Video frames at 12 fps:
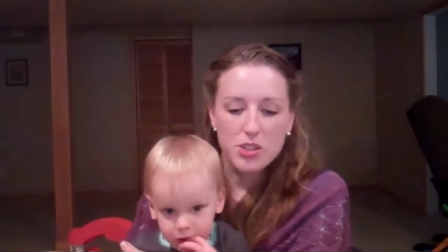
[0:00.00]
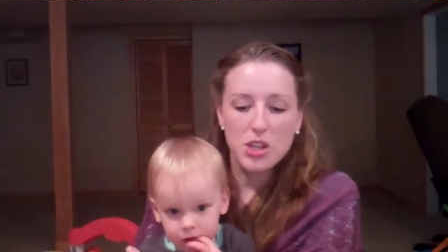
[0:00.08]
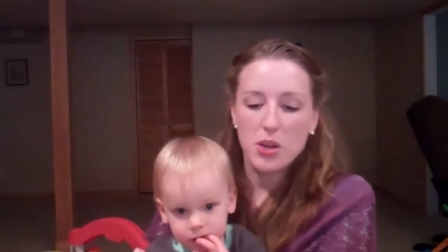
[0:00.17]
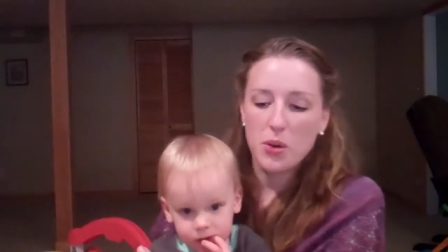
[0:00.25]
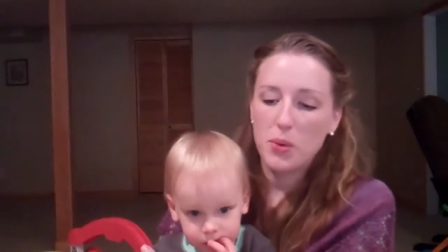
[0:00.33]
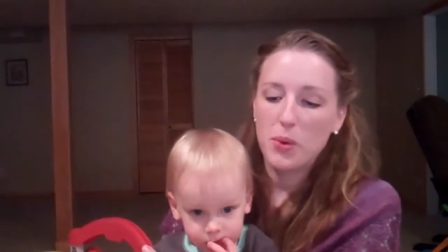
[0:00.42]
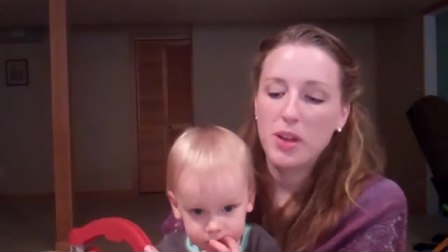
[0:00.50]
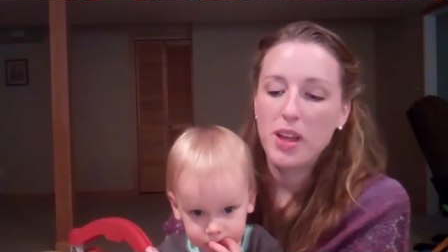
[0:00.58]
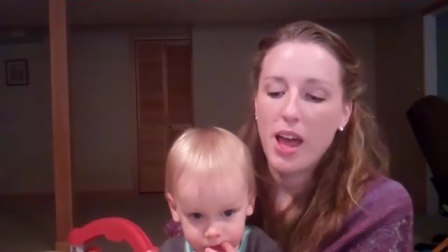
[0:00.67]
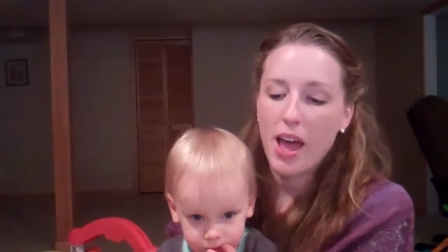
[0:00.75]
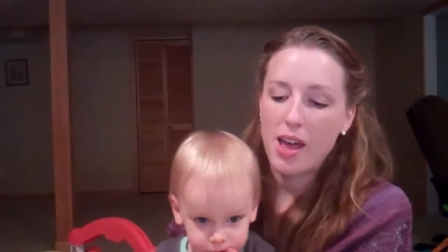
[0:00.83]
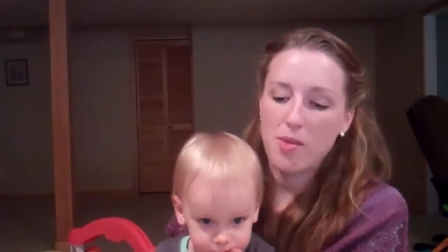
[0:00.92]
So,
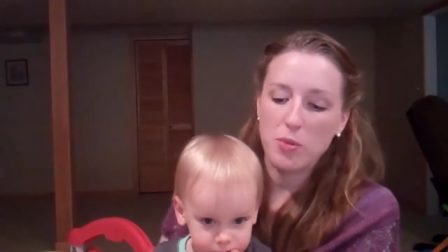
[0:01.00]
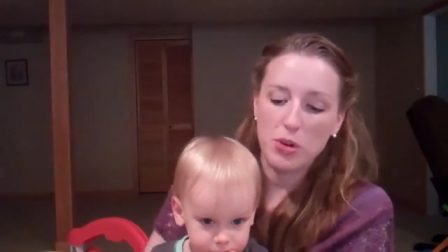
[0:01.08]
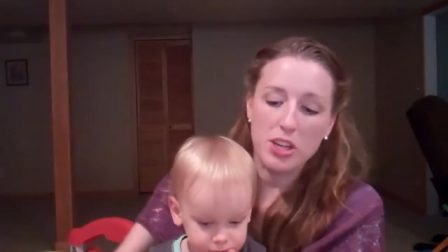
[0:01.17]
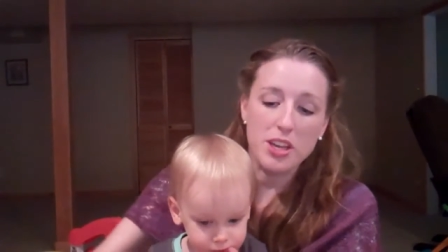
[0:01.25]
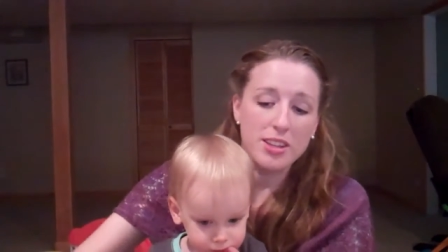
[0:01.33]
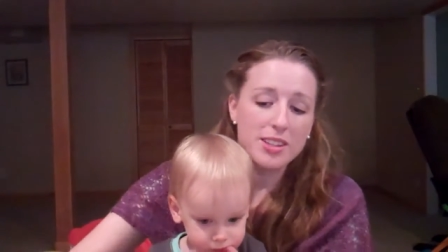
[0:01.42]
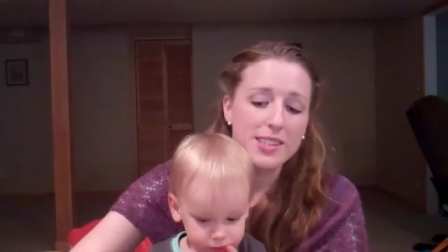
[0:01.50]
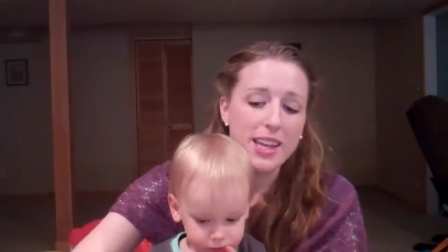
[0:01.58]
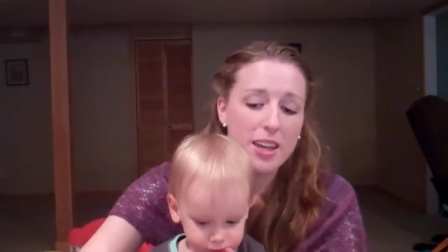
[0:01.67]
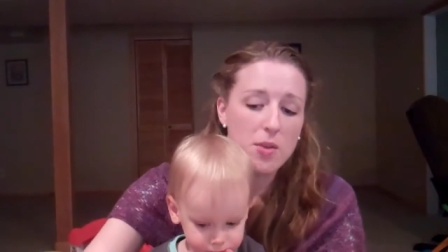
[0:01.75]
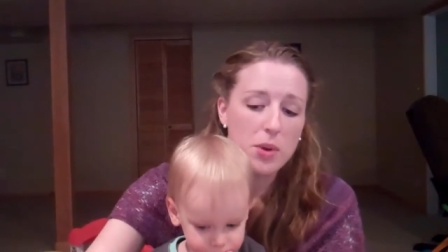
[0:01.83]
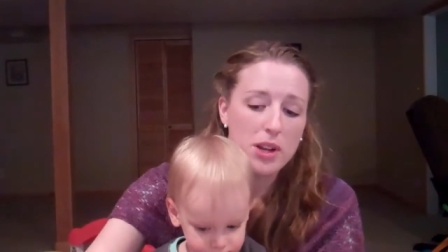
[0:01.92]
I'm working on the
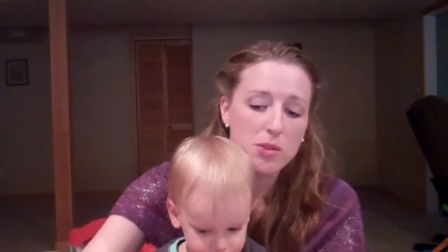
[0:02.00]
second one.